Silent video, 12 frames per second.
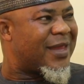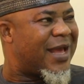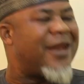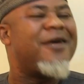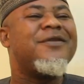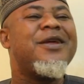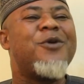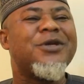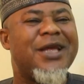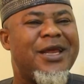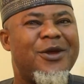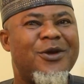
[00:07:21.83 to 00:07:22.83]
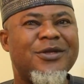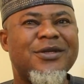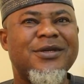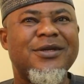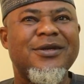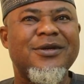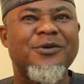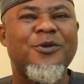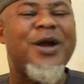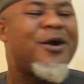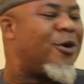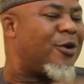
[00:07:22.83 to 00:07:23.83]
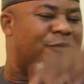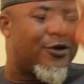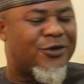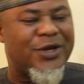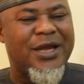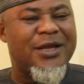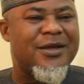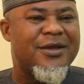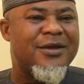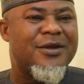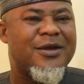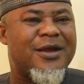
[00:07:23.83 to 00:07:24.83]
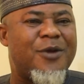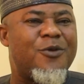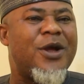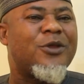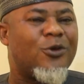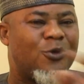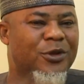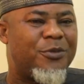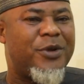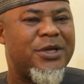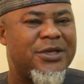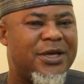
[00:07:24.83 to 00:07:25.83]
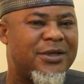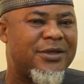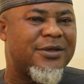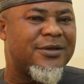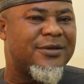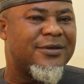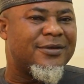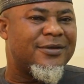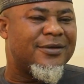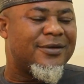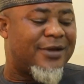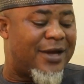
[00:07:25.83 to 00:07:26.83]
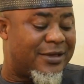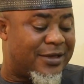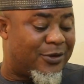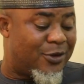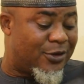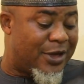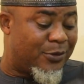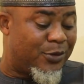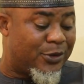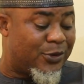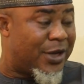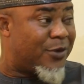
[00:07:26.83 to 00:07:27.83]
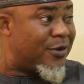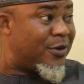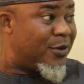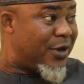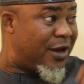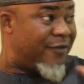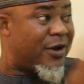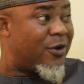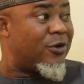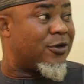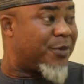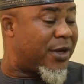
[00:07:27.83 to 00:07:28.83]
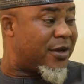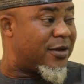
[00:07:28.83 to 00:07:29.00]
Another thing was saying us, go and call off your strike. I will go and talk to the president. As I up to now, they never called us back.